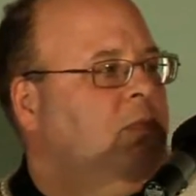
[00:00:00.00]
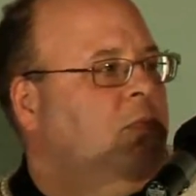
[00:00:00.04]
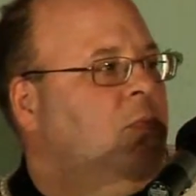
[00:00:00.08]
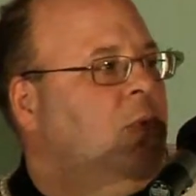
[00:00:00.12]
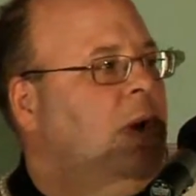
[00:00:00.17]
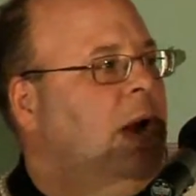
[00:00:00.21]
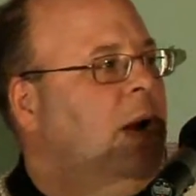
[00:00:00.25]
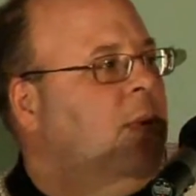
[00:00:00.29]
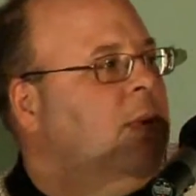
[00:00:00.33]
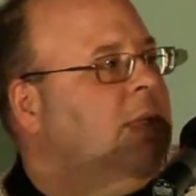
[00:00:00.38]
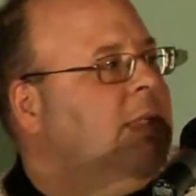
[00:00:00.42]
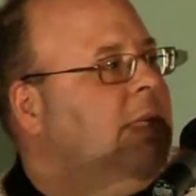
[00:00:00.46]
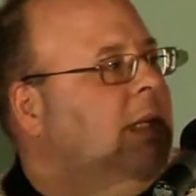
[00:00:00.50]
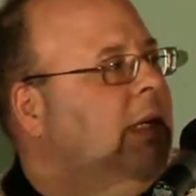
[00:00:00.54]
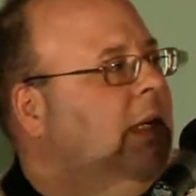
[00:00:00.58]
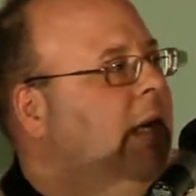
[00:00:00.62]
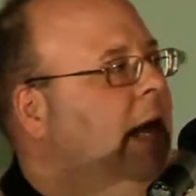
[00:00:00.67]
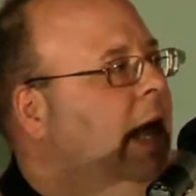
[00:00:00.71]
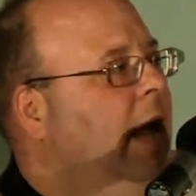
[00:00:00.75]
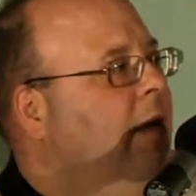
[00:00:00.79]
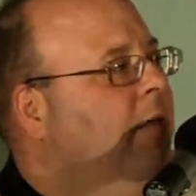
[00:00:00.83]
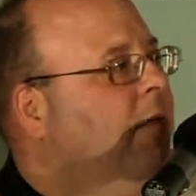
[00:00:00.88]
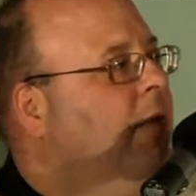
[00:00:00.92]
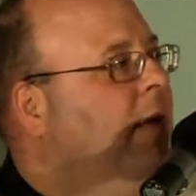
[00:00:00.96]
when I was
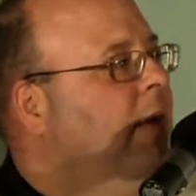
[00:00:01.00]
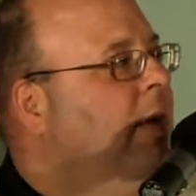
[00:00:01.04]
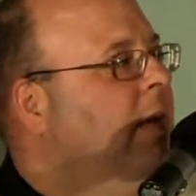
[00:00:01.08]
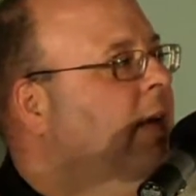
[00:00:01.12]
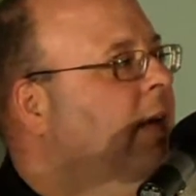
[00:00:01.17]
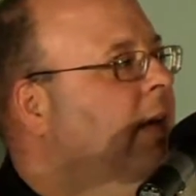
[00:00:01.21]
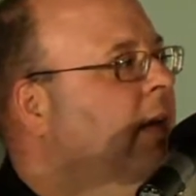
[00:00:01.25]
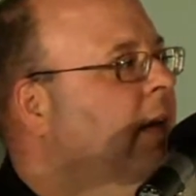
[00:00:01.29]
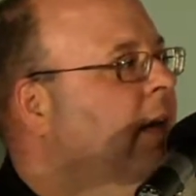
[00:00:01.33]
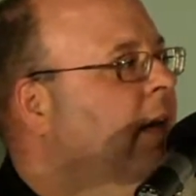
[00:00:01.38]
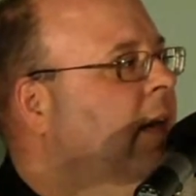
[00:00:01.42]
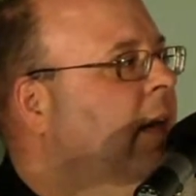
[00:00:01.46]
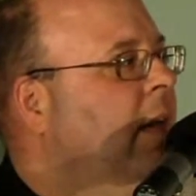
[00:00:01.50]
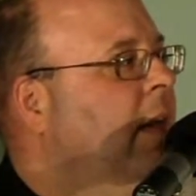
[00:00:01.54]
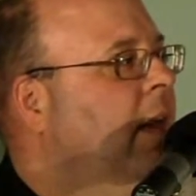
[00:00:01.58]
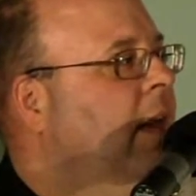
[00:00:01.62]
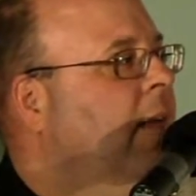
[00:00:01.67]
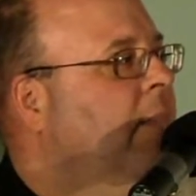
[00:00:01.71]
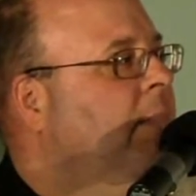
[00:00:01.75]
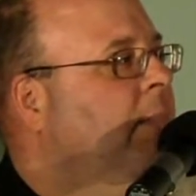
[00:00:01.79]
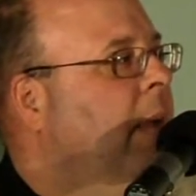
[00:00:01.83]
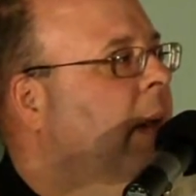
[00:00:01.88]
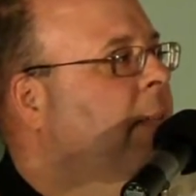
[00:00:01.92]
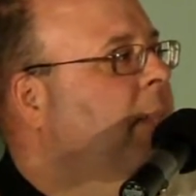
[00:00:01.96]
11,
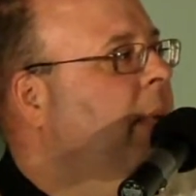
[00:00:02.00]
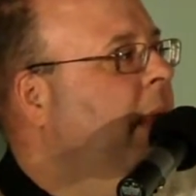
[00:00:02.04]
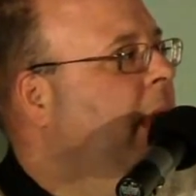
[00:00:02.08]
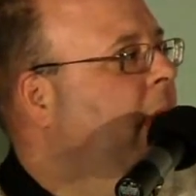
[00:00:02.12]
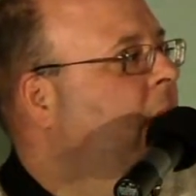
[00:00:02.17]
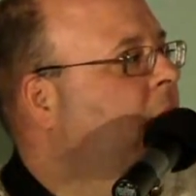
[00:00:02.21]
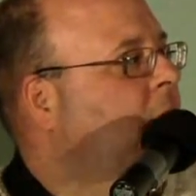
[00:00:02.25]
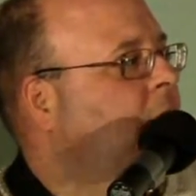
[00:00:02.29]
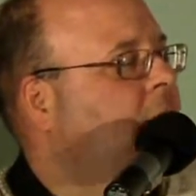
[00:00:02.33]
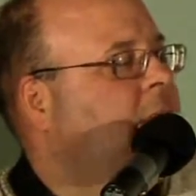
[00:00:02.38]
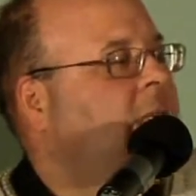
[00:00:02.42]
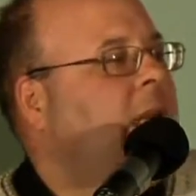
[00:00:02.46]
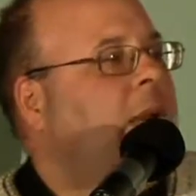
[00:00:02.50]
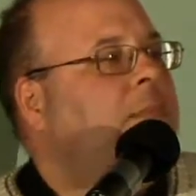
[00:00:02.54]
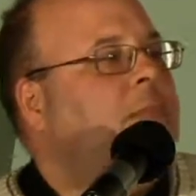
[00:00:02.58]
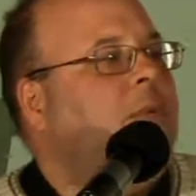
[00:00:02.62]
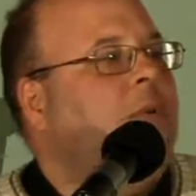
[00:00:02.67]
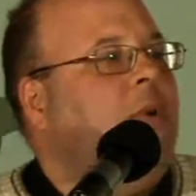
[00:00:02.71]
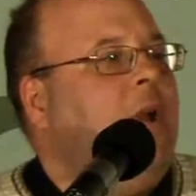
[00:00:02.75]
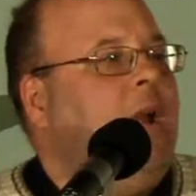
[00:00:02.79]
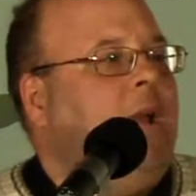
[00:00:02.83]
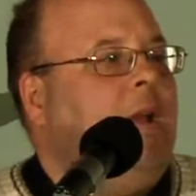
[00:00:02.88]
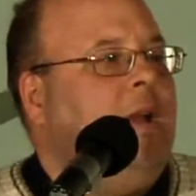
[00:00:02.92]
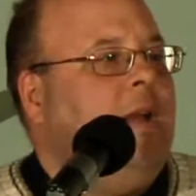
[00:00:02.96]
my parents
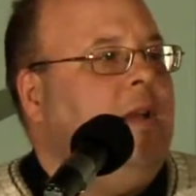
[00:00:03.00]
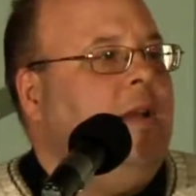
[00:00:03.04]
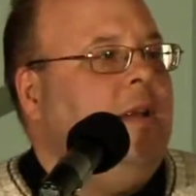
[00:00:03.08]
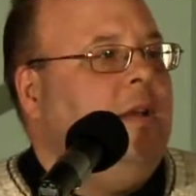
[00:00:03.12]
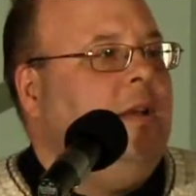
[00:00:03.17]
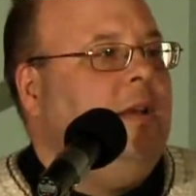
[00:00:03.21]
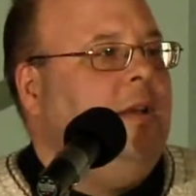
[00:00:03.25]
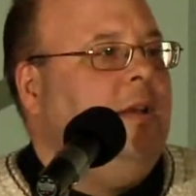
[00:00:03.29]
separated.